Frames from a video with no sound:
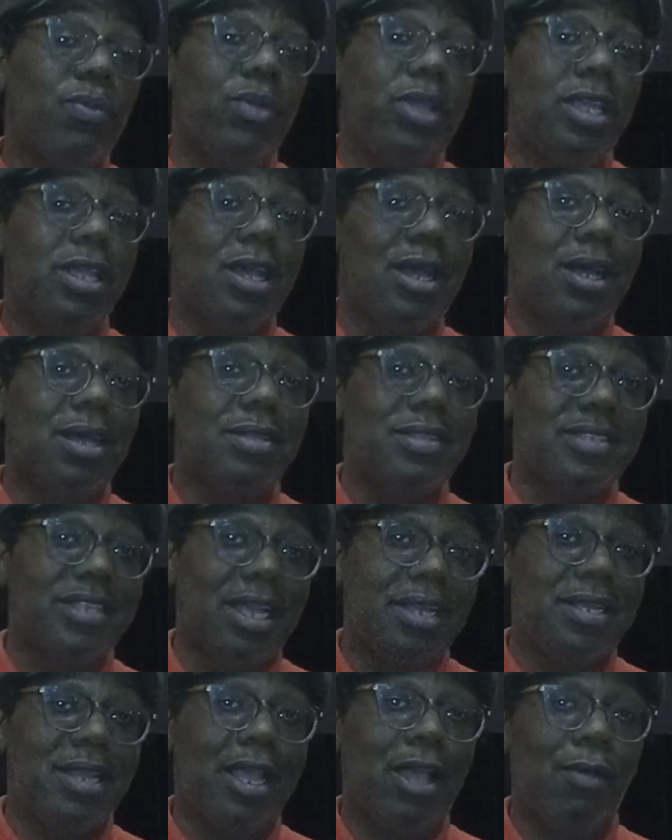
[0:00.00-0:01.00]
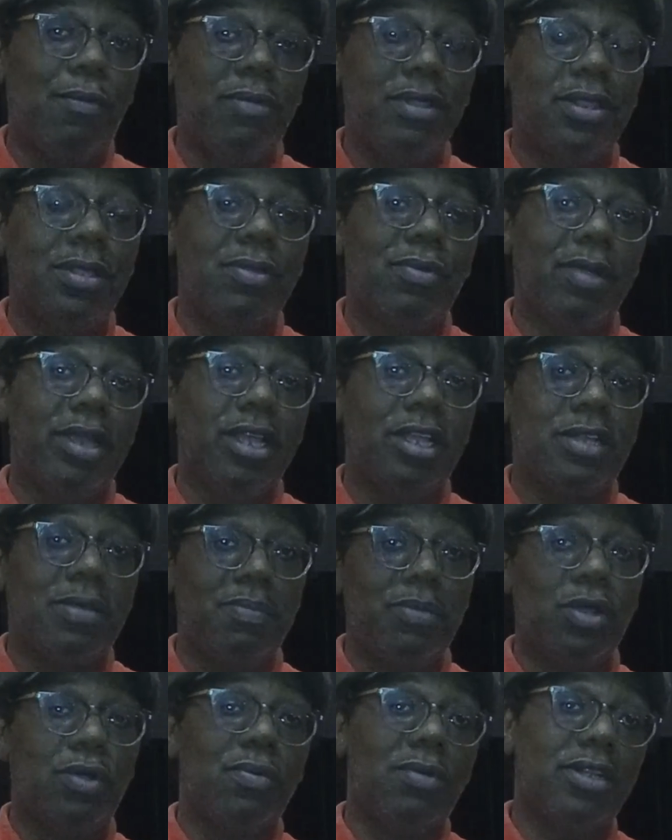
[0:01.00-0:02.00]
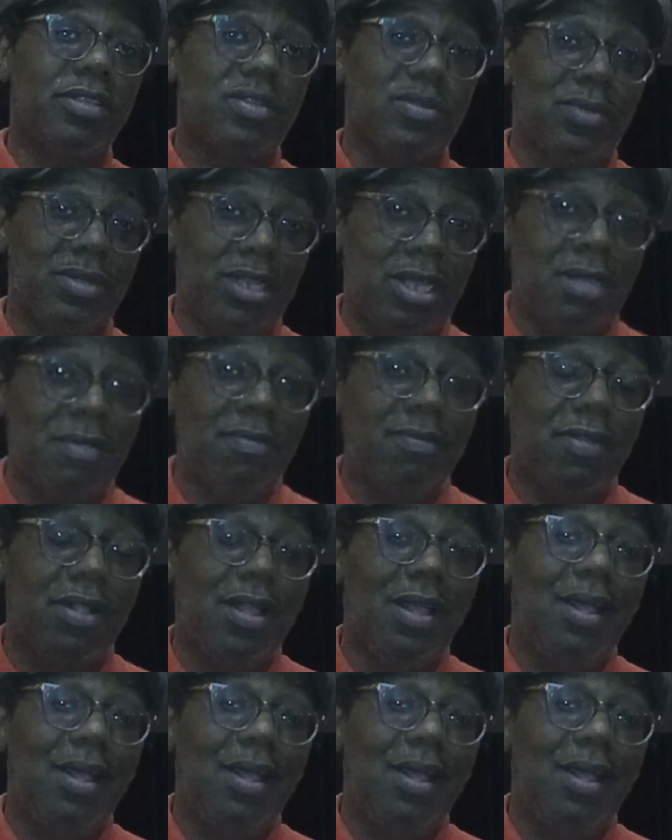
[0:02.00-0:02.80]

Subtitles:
we sat down with the great Camille Russell Love,